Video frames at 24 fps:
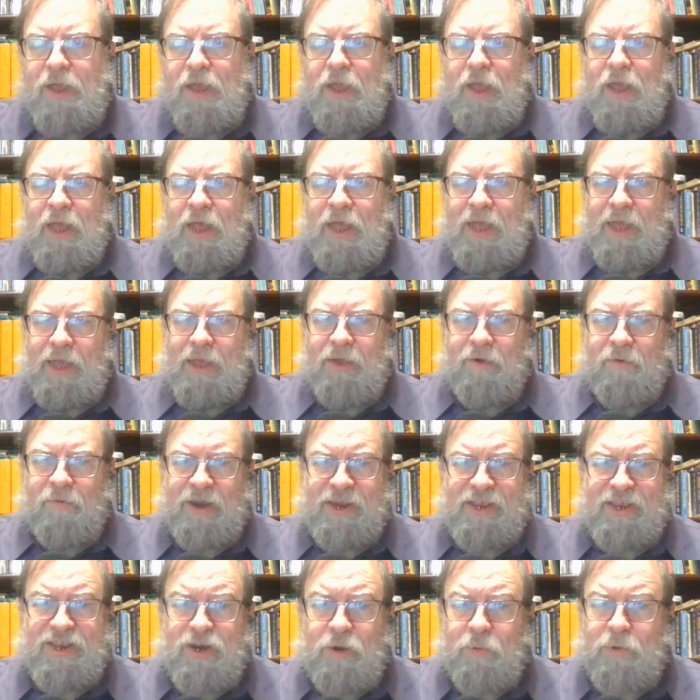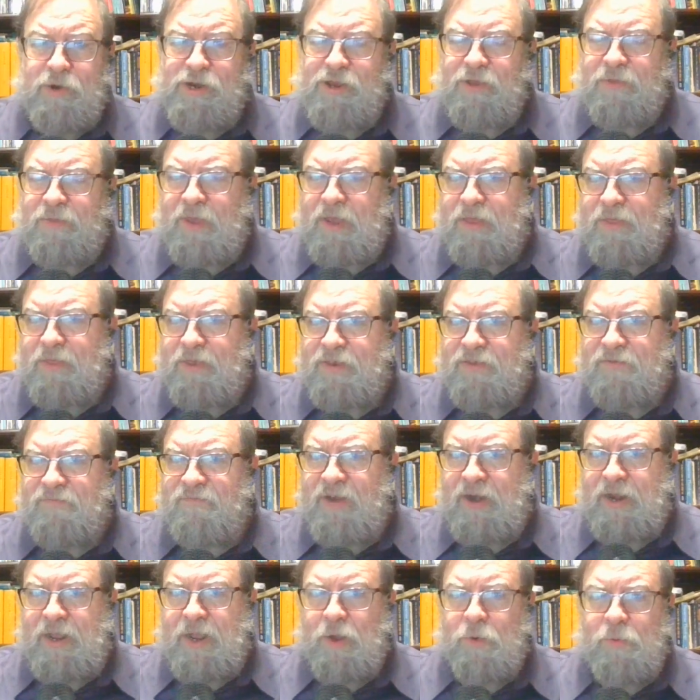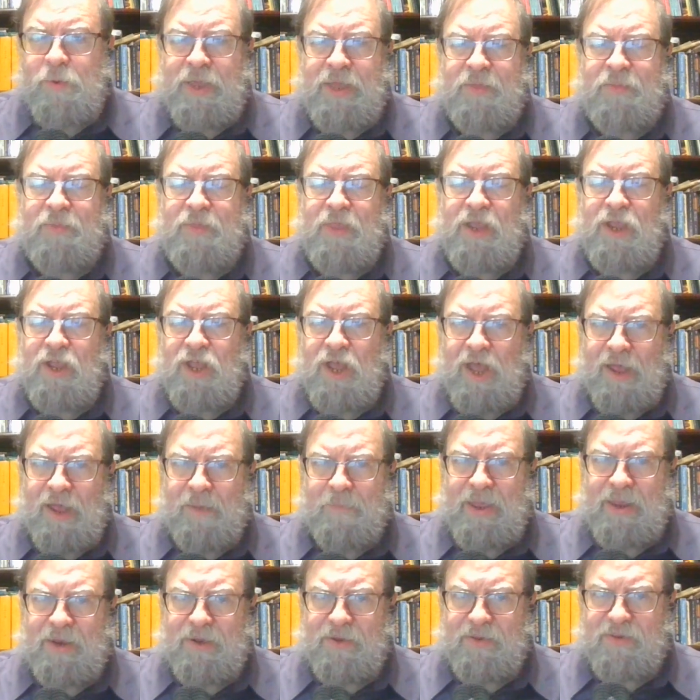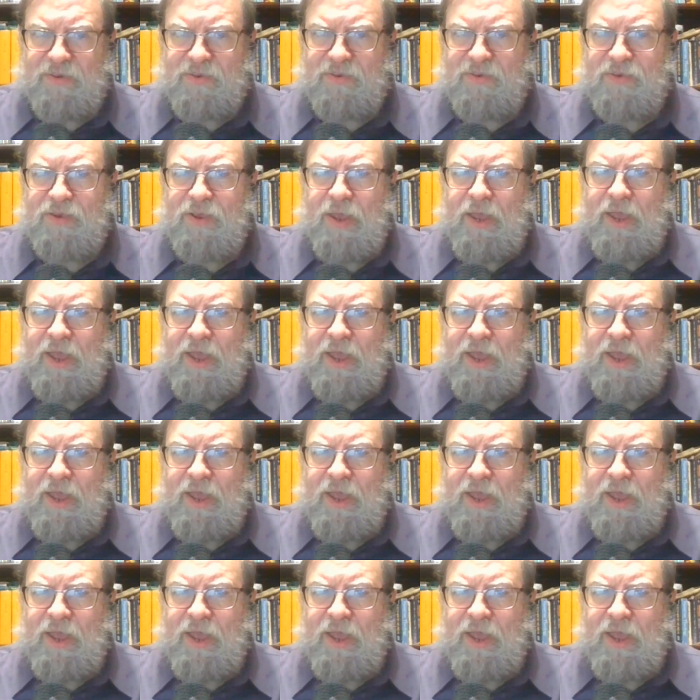Let us know what you think of this video in the comments